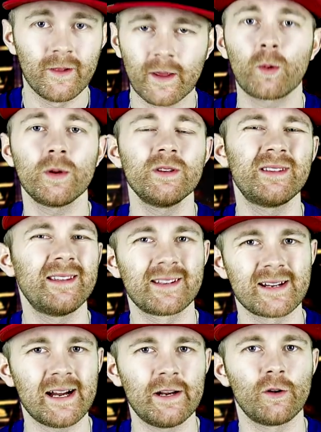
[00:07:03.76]
Like, when you see the
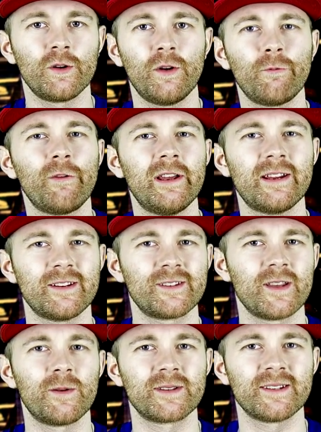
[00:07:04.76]
title, you read it
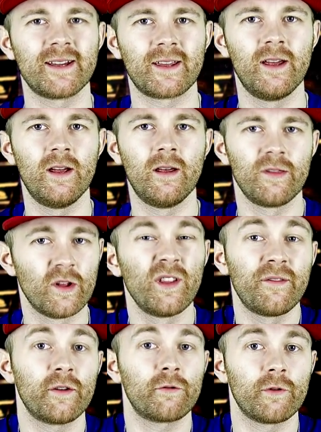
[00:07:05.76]
as though it's like The
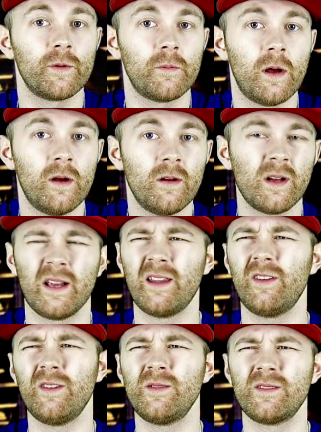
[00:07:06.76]
Living Room.
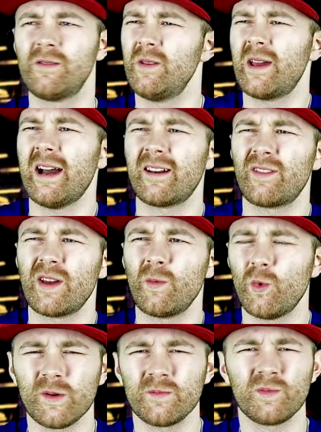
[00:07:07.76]
And you, you kind of think,
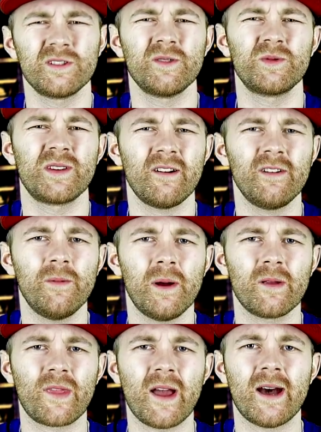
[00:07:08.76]
what, what's so scary
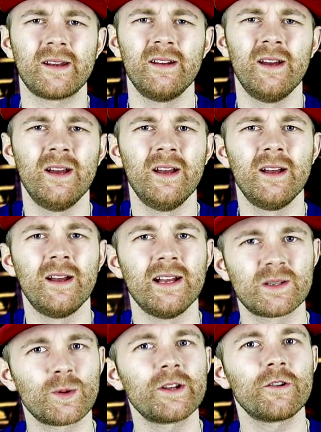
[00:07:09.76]
about that?
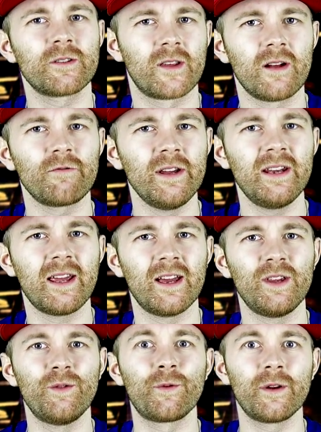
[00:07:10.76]
It's when you're done reading
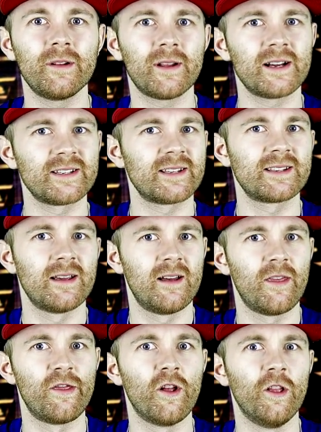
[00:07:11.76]
it, you realize it's
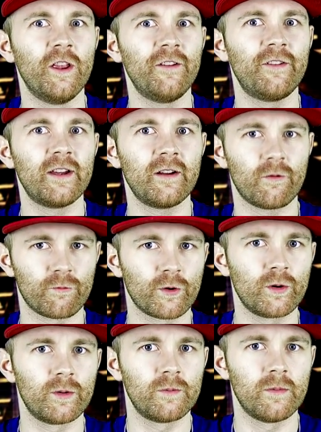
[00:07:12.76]
The Living
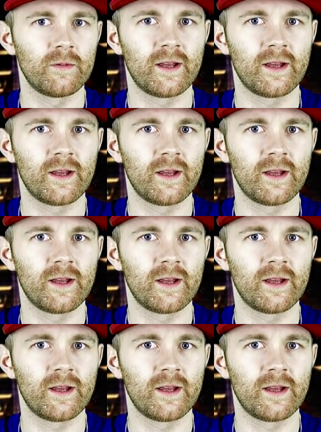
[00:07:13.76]
Room.